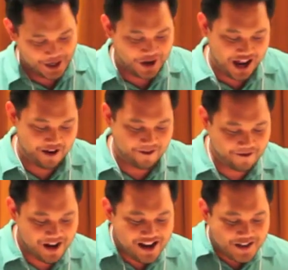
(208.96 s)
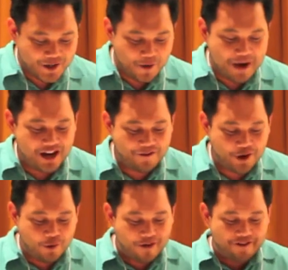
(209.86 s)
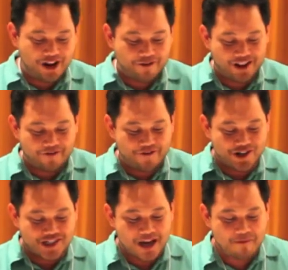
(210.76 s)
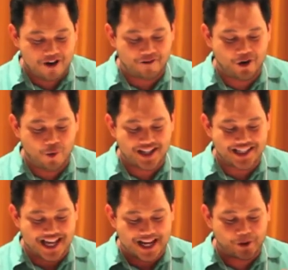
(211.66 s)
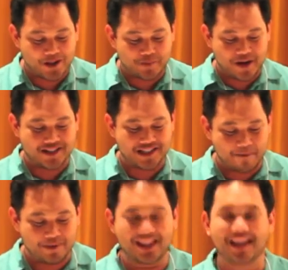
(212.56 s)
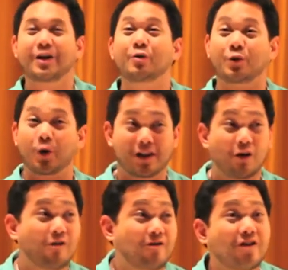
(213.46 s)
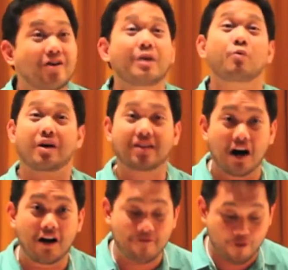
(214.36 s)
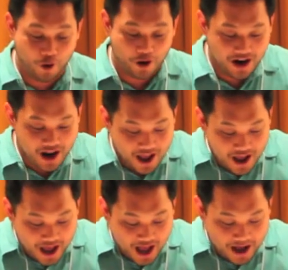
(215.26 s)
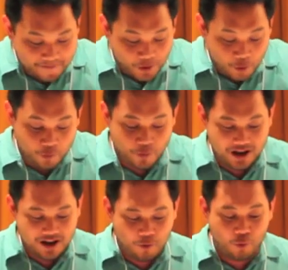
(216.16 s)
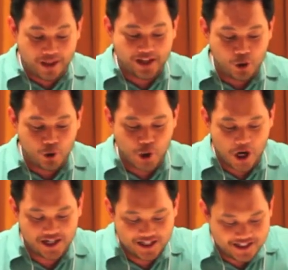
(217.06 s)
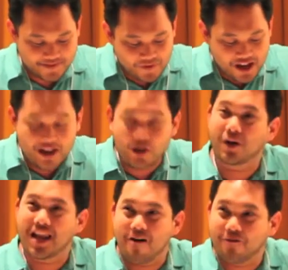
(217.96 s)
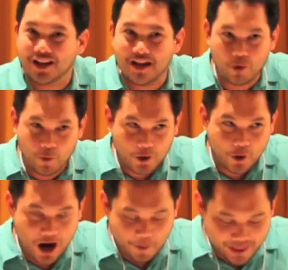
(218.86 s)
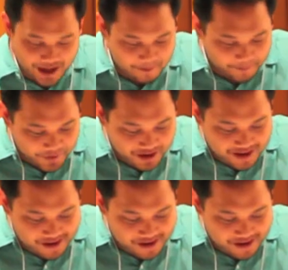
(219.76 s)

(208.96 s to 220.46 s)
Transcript: in your life. So many of you will feel for the first time ever what it's like to experience something you toiled over and worked hard for um, with a huge audience. You will laugh with them, you will cry with them,